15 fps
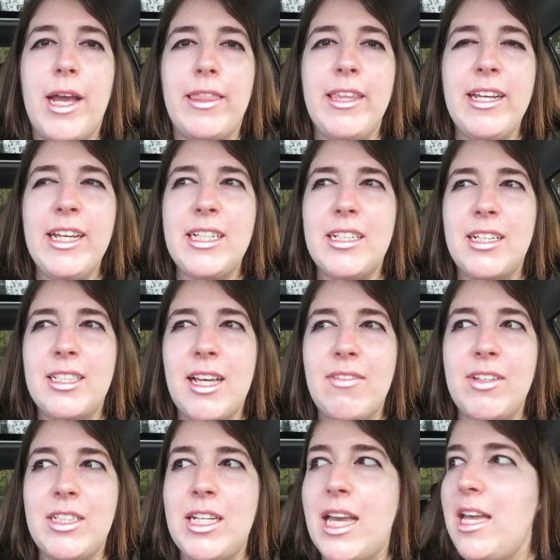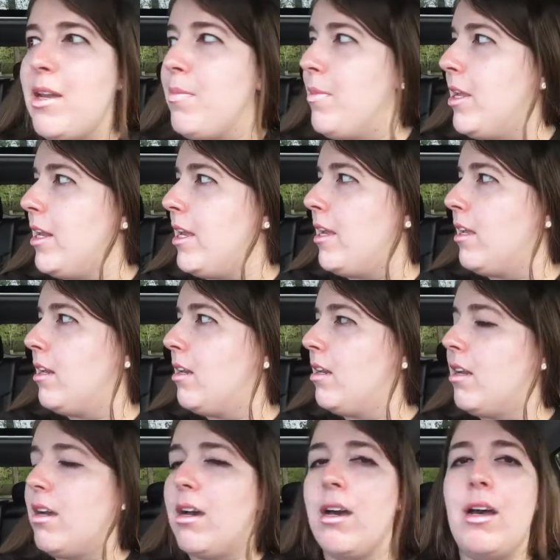I think it does have a 10 minute
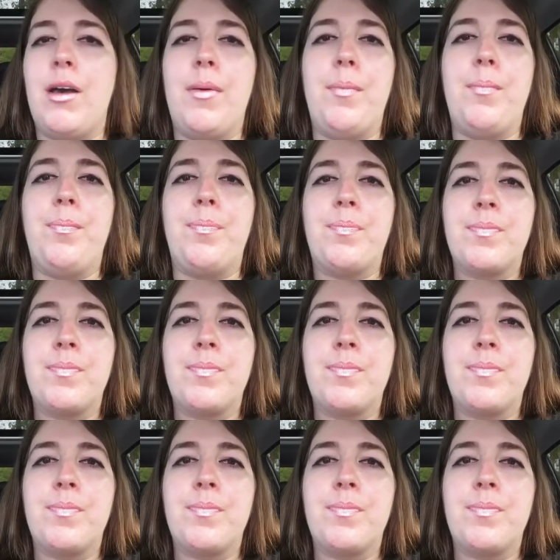um,